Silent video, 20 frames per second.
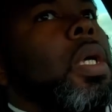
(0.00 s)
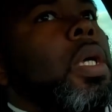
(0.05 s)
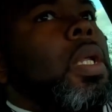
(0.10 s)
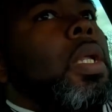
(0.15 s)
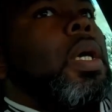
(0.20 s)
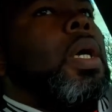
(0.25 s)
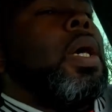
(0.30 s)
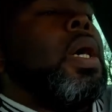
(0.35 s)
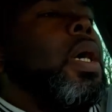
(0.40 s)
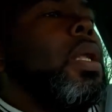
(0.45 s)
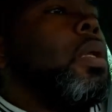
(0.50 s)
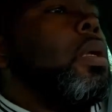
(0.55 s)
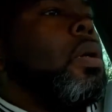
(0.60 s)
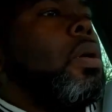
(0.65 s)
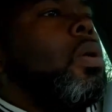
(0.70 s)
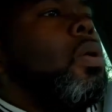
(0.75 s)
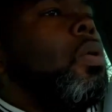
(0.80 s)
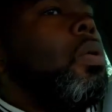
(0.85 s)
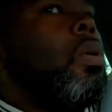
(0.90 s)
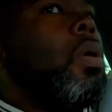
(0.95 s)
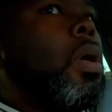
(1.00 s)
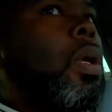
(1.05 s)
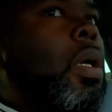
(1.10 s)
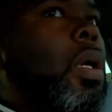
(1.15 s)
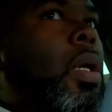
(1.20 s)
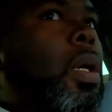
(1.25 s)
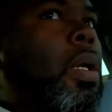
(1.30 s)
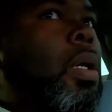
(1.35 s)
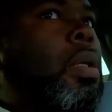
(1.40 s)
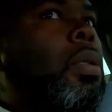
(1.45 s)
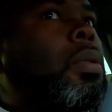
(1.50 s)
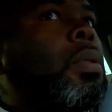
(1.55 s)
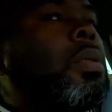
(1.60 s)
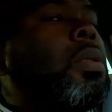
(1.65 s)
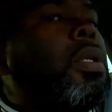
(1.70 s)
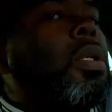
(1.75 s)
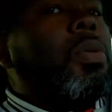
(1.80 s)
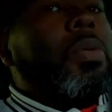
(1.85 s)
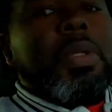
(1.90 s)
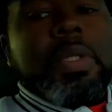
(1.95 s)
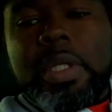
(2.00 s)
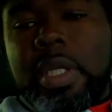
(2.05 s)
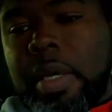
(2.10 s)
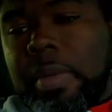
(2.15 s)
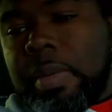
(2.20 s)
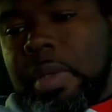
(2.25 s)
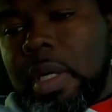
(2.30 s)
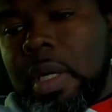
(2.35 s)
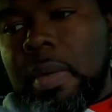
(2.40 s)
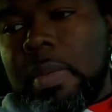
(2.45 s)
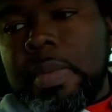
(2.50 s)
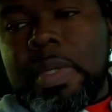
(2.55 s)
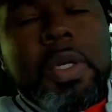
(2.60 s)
And the Honda Accord, huh? You want stepped up.